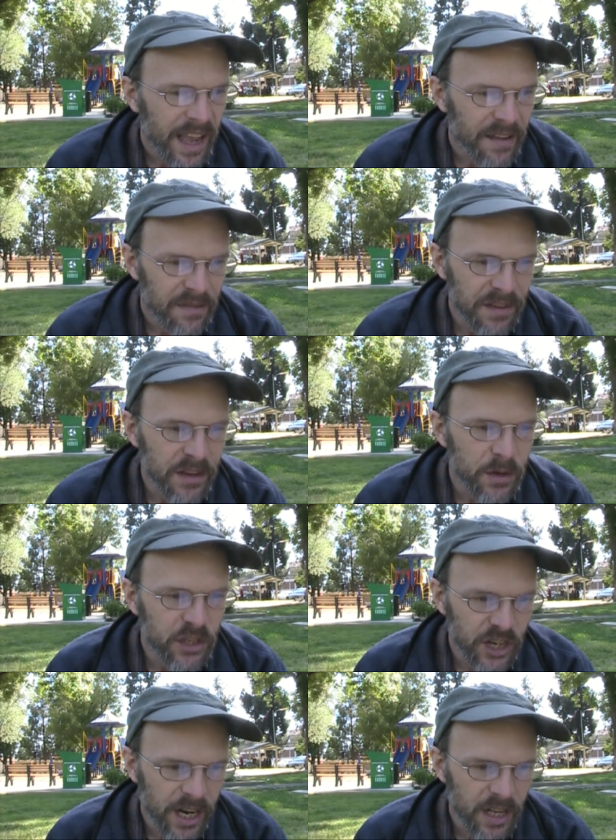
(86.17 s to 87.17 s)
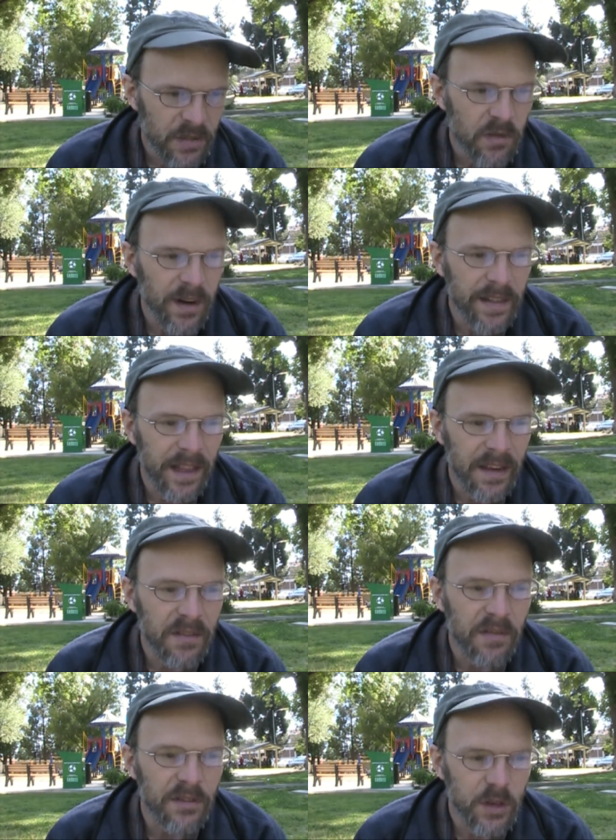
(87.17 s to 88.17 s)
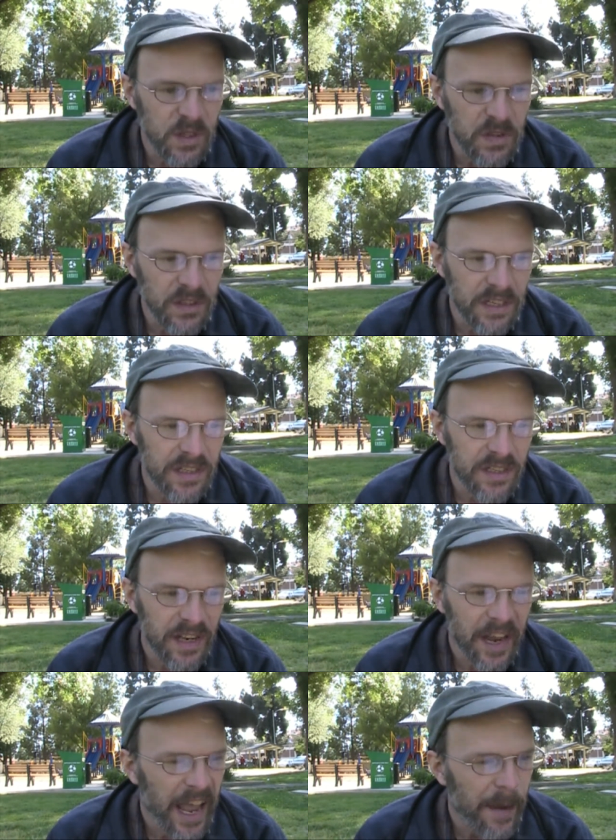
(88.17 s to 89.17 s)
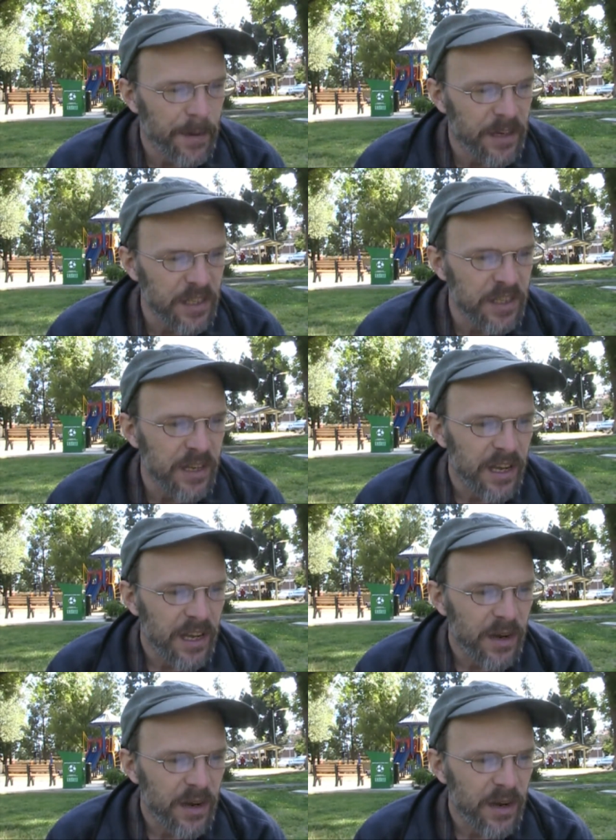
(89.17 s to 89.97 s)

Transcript: and fit your child for a life of usefulness and happiness